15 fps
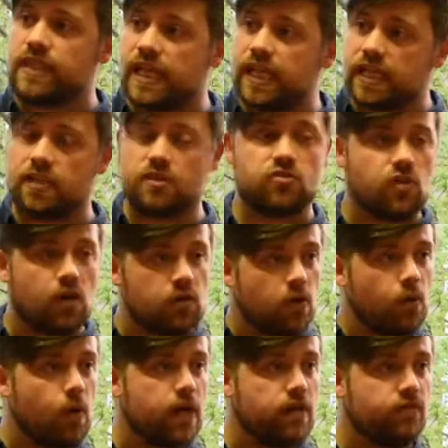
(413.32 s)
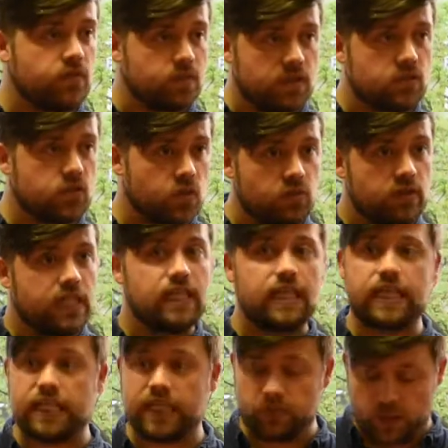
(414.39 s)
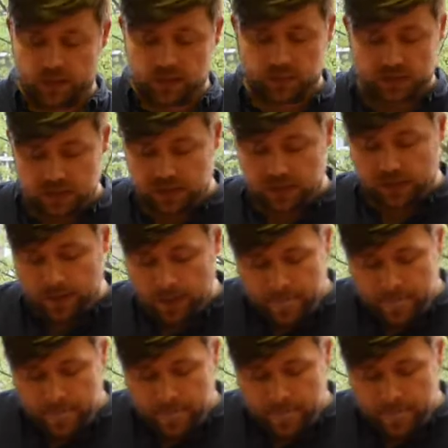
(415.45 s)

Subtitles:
taking control away from the Tory elite in Westminster.